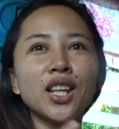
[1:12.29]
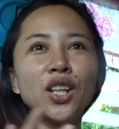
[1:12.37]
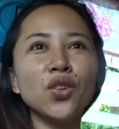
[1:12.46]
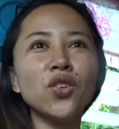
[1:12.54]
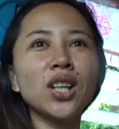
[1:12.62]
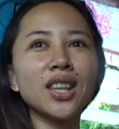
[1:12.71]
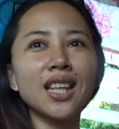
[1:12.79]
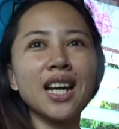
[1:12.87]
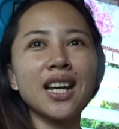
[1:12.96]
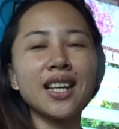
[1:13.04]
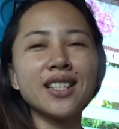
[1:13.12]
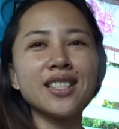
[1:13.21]
You know what,
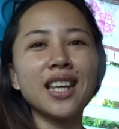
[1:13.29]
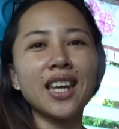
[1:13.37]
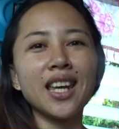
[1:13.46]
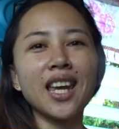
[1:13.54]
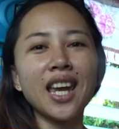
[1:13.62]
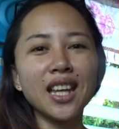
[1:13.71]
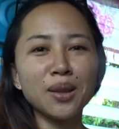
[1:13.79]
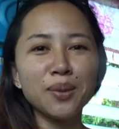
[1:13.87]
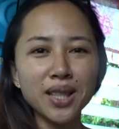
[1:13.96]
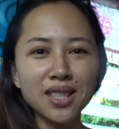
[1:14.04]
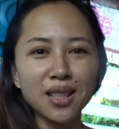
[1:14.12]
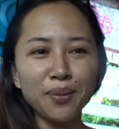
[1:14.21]
guys? 8
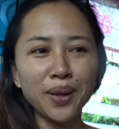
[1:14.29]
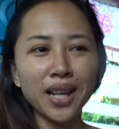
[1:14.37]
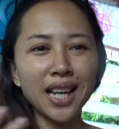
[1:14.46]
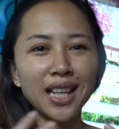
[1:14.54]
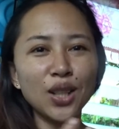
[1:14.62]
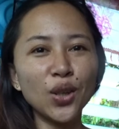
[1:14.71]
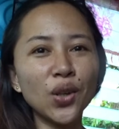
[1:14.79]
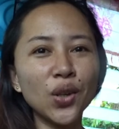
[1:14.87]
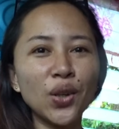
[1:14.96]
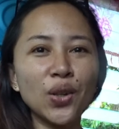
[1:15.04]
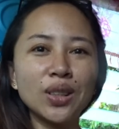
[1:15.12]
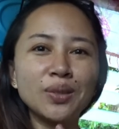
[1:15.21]
months na pala
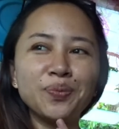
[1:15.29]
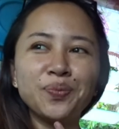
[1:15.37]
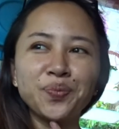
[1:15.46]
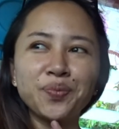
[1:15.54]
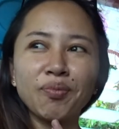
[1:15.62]
yung